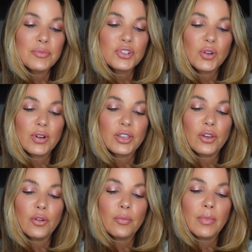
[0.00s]
I'm showing
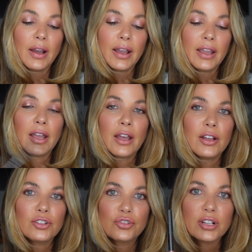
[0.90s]
you my
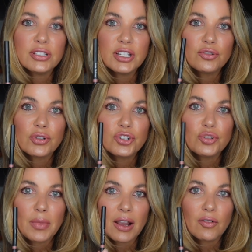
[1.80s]
trusty
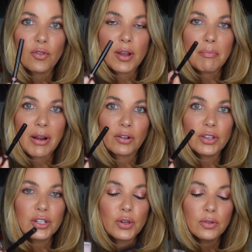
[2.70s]
Trish McEvoy
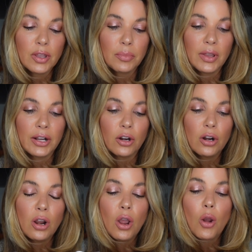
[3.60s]
Barely Nude Lip
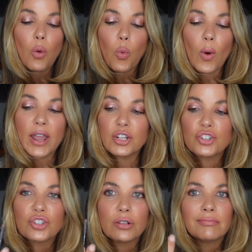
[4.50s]
Liner,
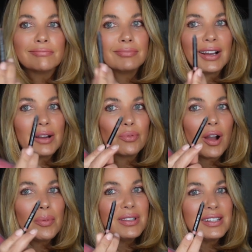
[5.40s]
which I
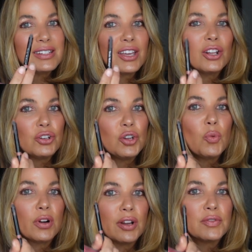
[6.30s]
probably need to get a new
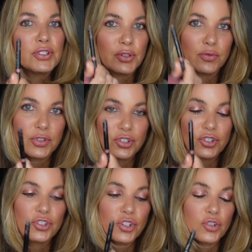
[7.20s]
one of soon. This
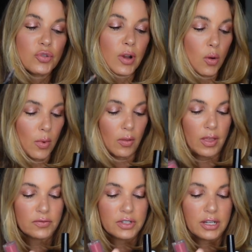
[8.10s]
just shows you how well
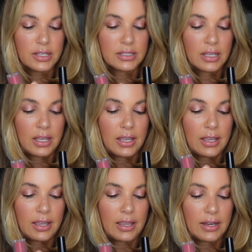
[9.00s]
loved it is.
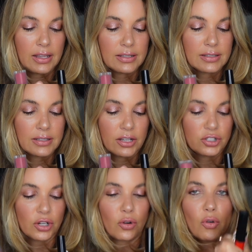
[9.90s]
It is
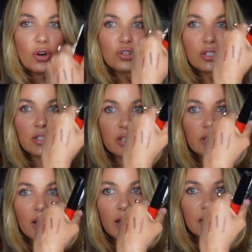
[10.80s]
such a gorgeous,
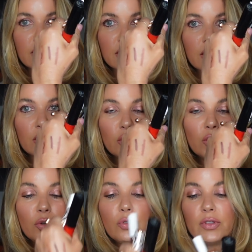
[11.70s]
intense
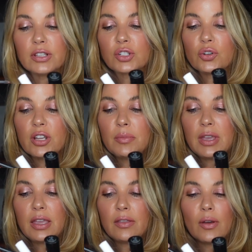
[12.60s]
nude that's
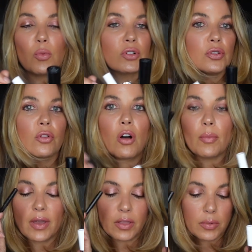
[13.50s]
creamy, that works with all
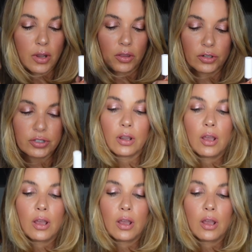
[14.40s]
my lip colors.